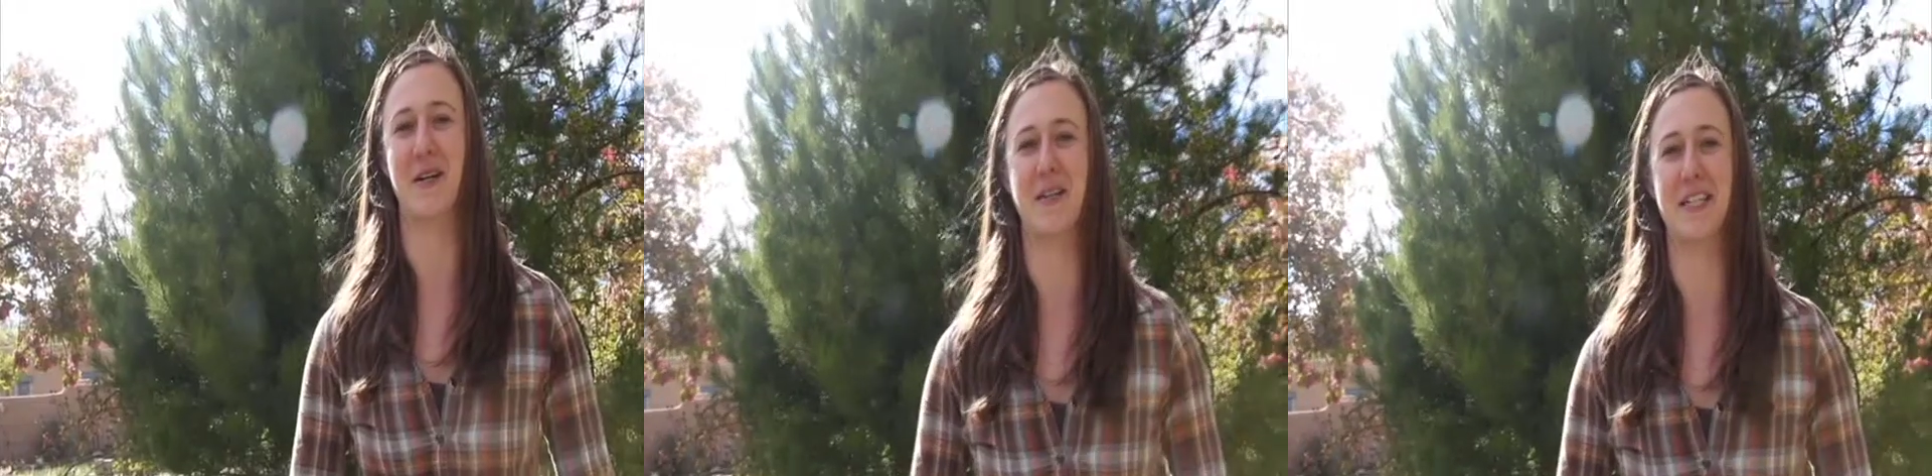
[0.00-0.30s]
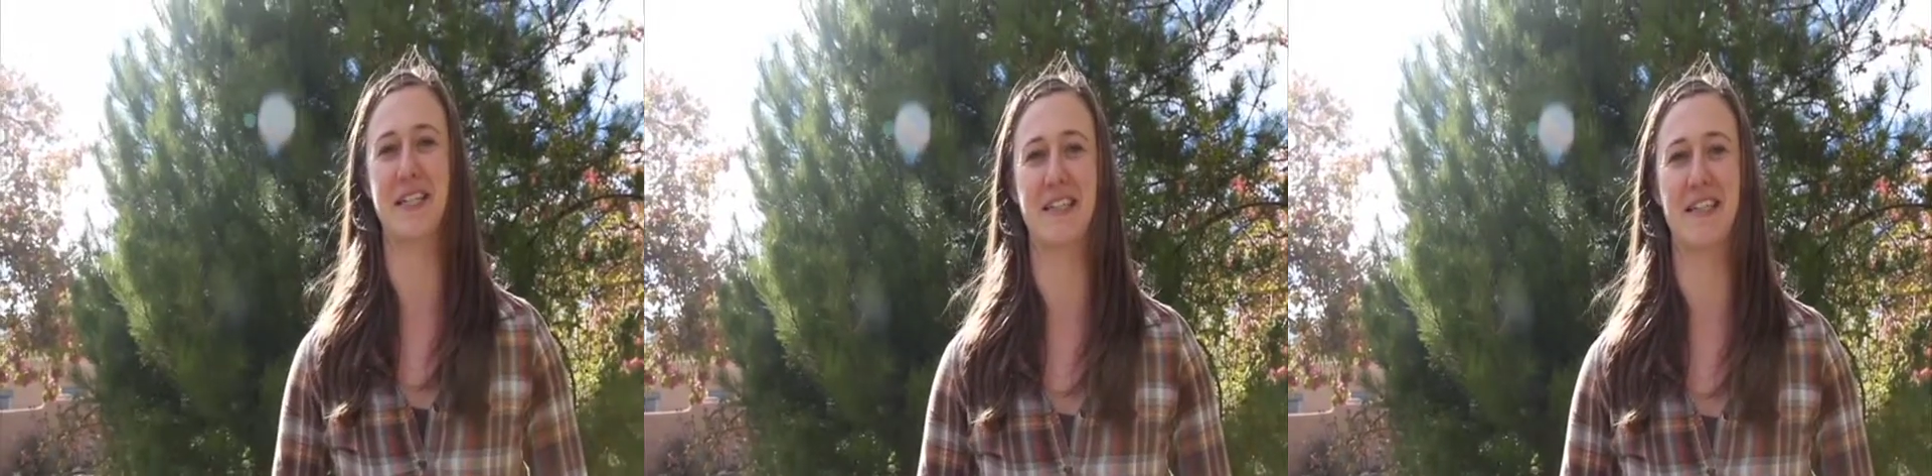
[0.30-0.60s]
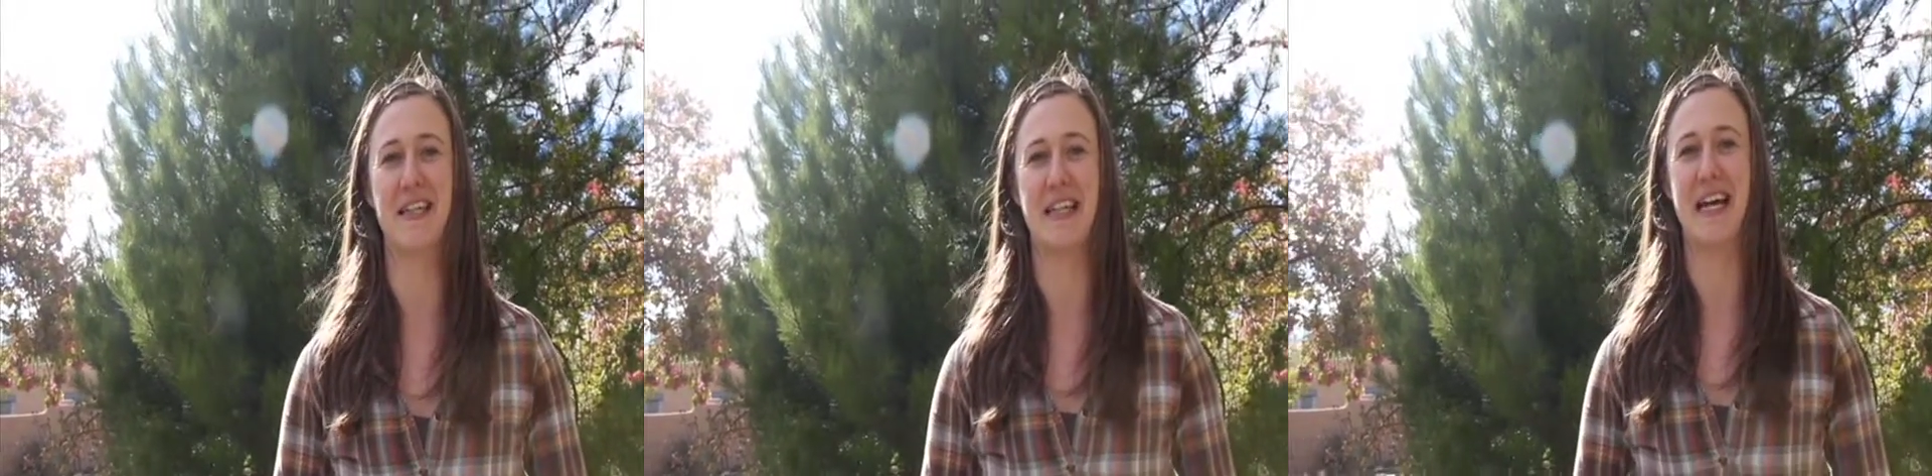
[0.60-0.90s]
art is.
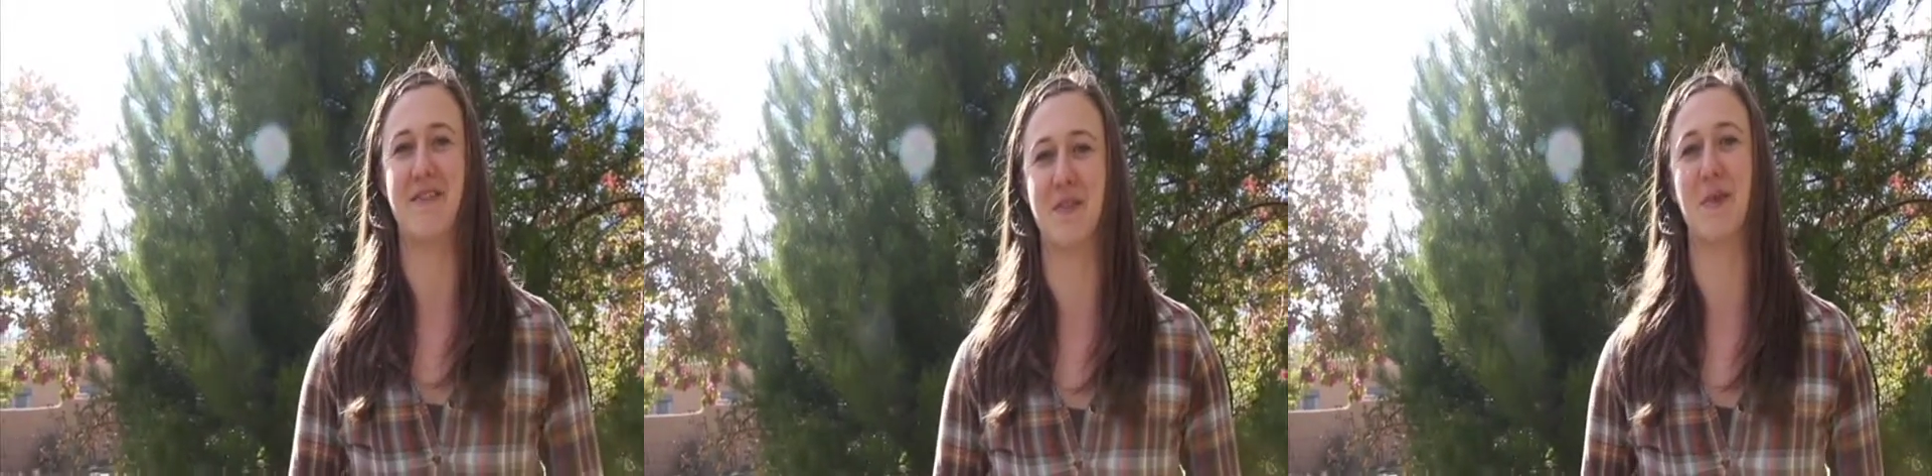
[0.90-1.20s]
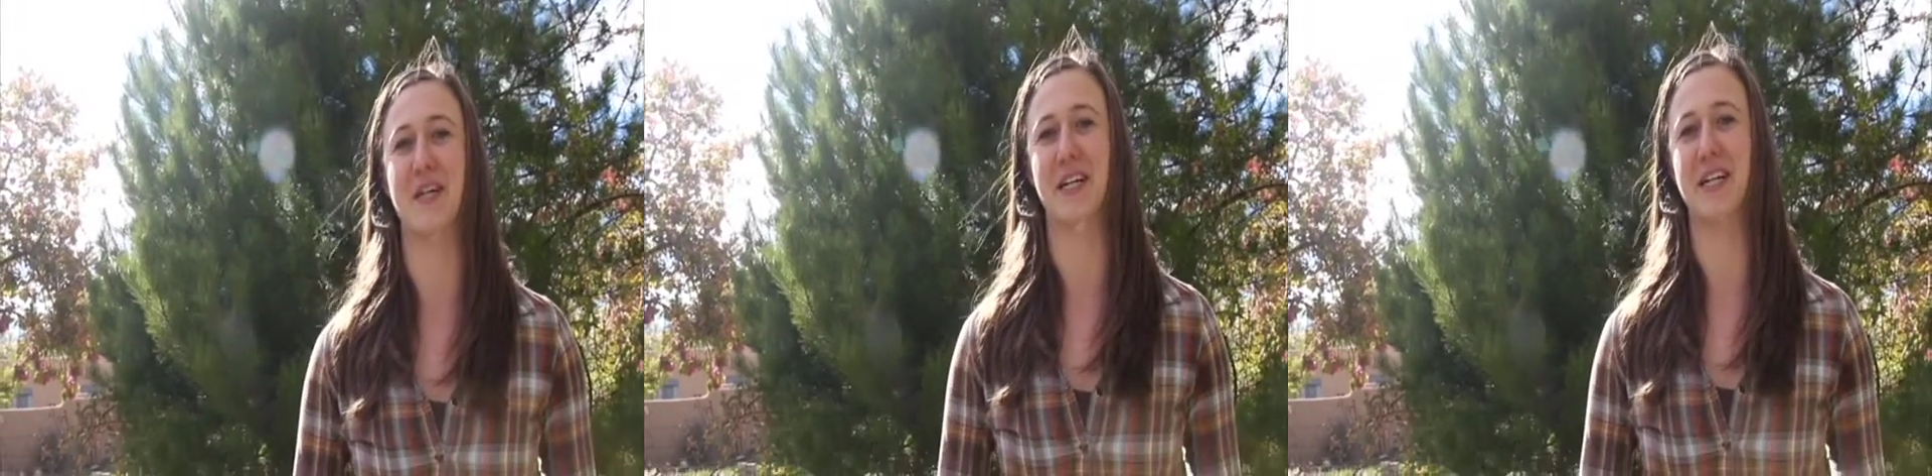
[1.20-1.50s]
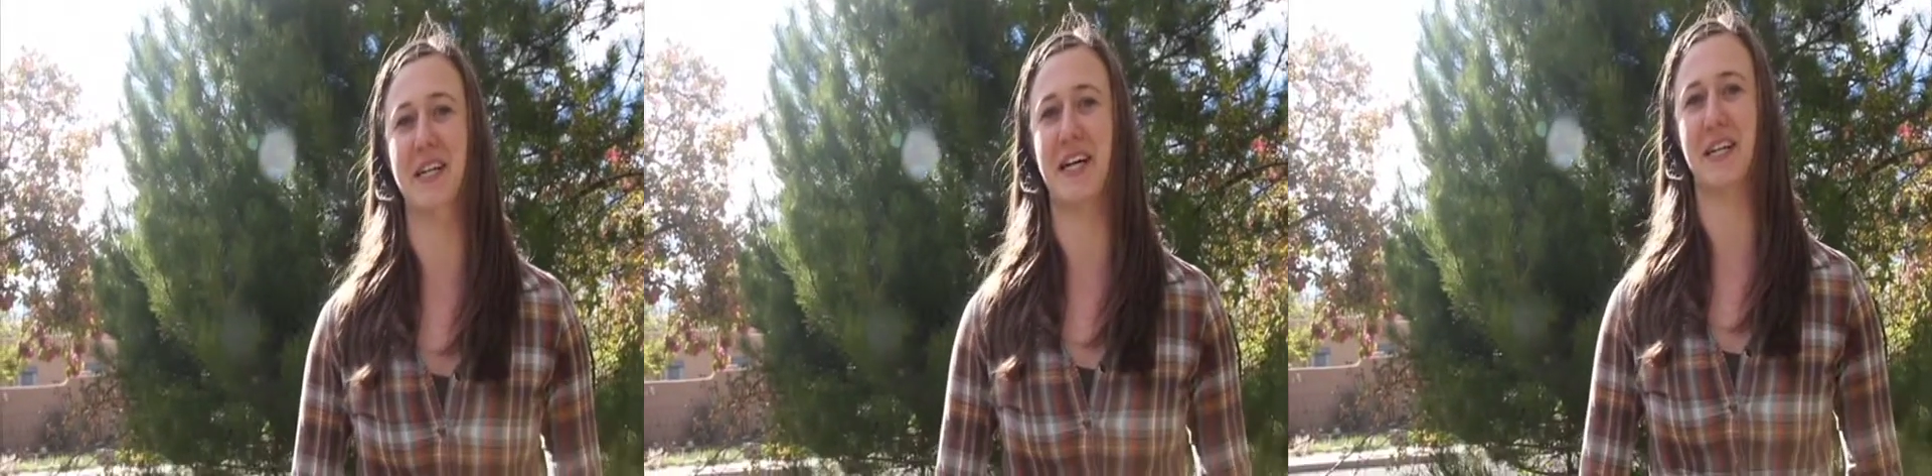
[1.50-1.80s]
Everyone
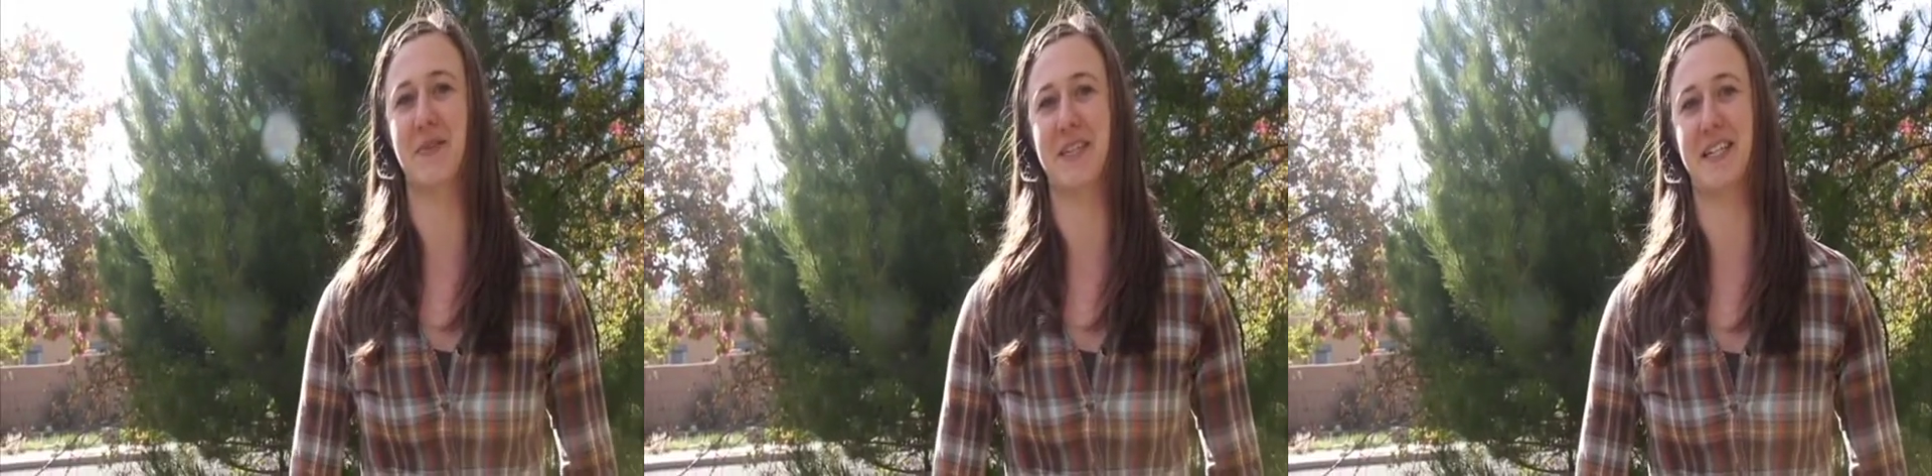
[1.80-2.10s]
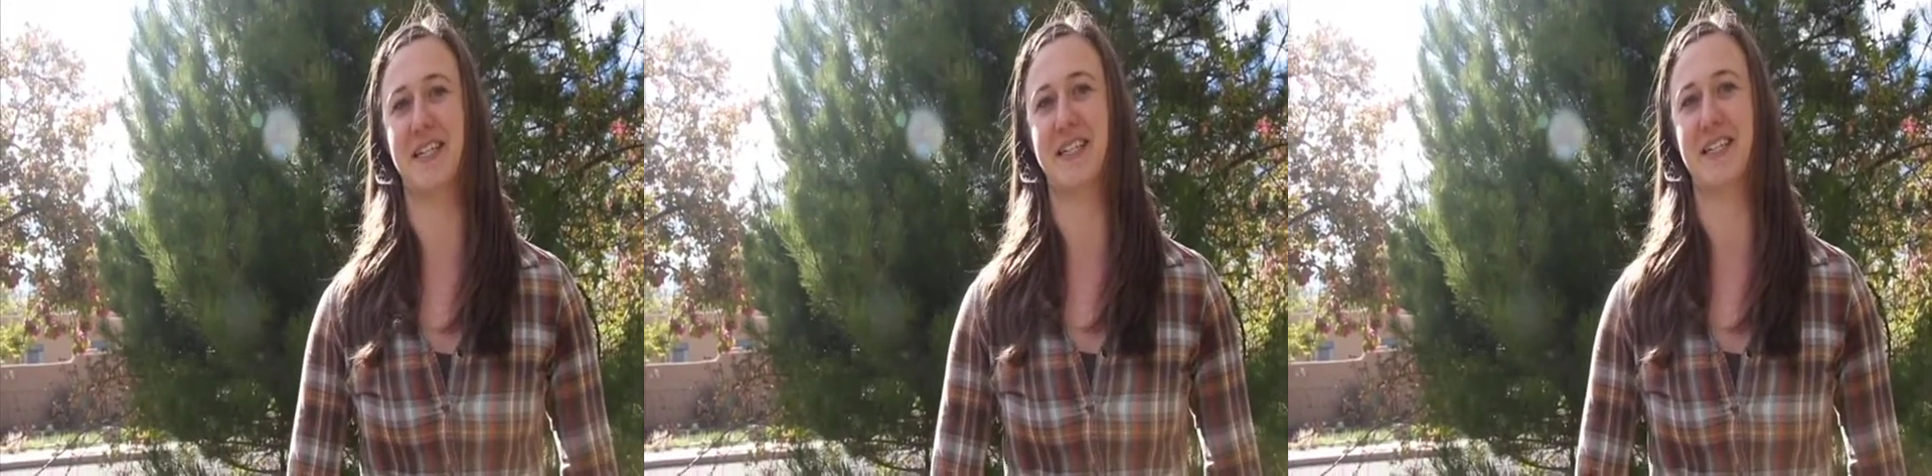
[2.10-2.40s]
can connect with it.